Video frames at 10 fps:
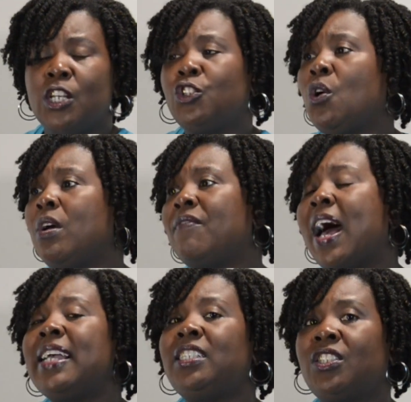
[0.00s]
So if
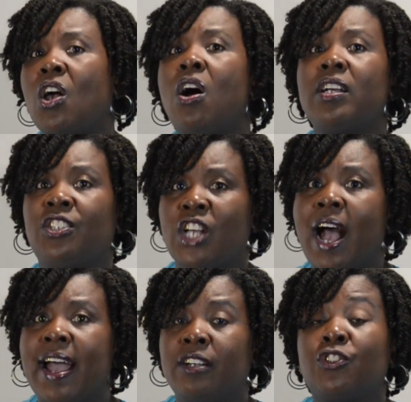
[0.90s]
I saw a
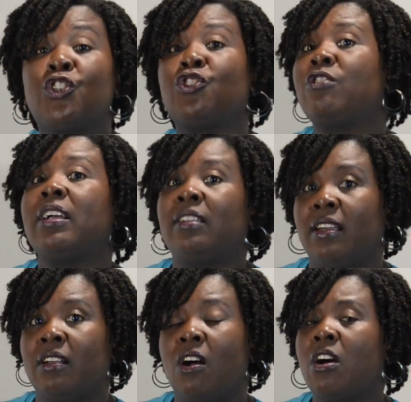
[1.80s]
child
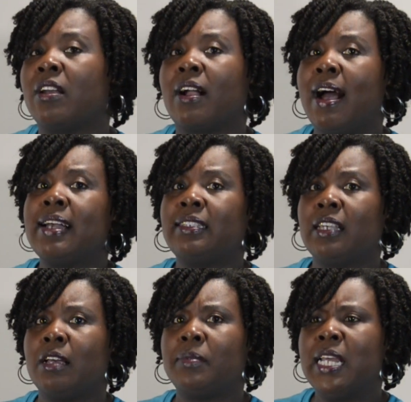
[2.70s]
struggling on a
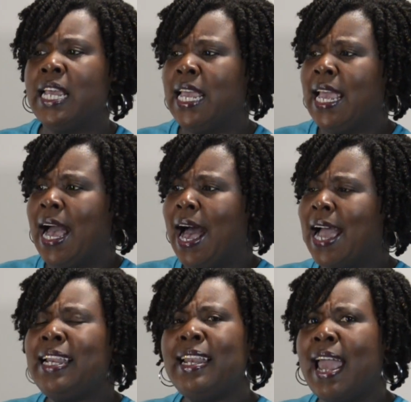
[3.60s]
concept,
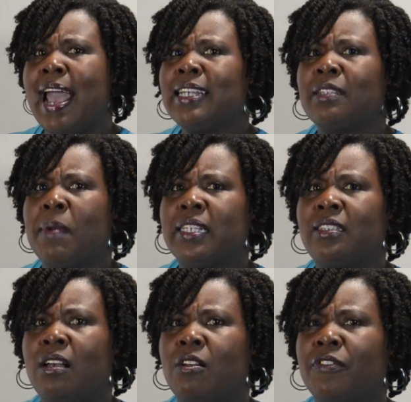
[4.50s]
I didn't ask
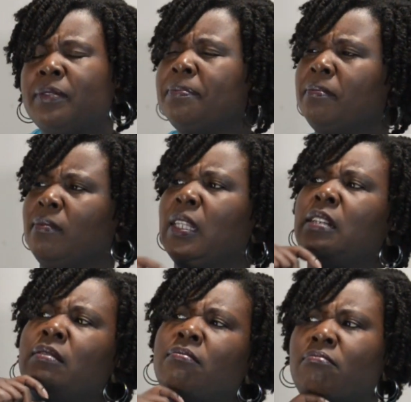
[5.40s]
myself,
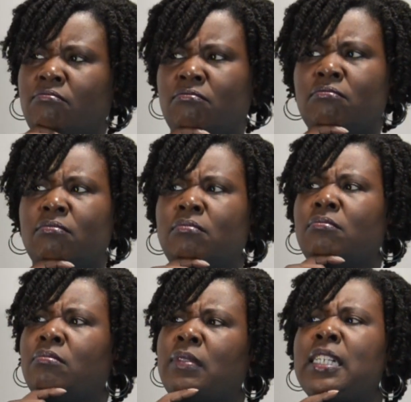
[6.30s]

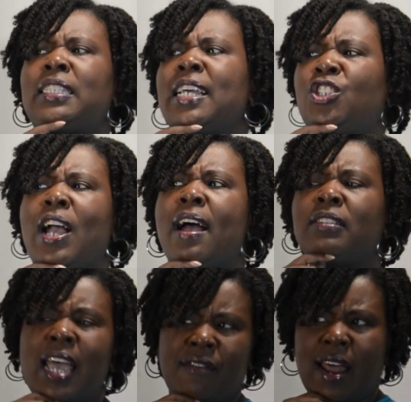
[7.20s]
does that
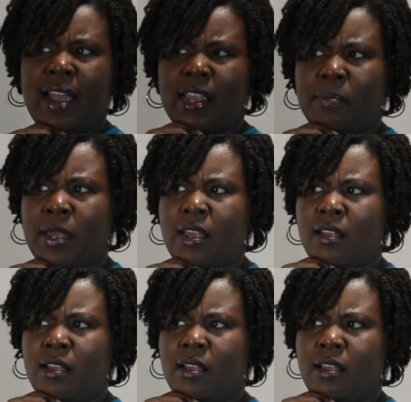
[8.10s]
child have an IEP?